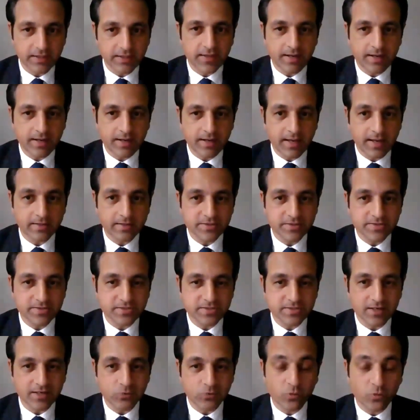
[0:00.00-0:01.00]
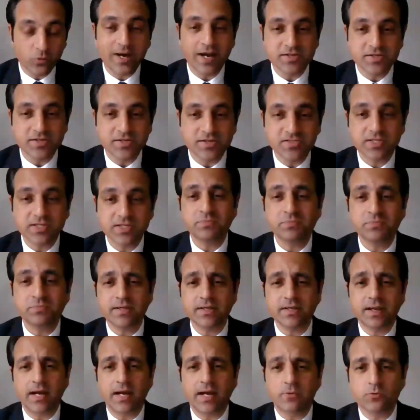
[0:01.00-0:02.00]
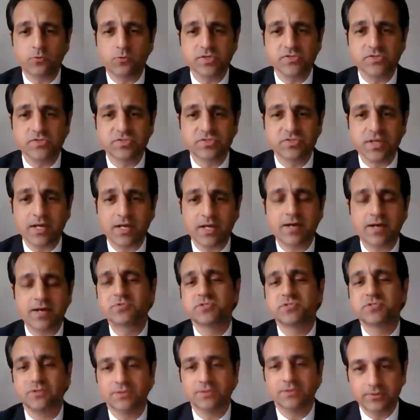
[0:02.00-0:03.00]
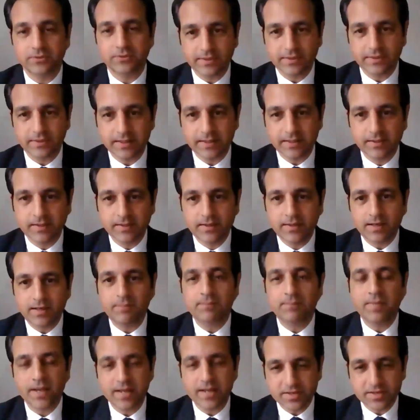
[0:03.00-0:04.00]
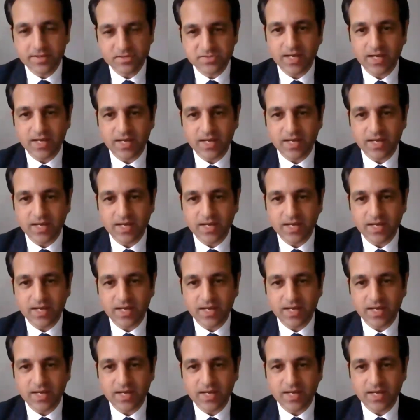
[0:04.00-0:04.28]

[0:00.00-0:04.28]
And when I sipped it, I was absolutely amazed.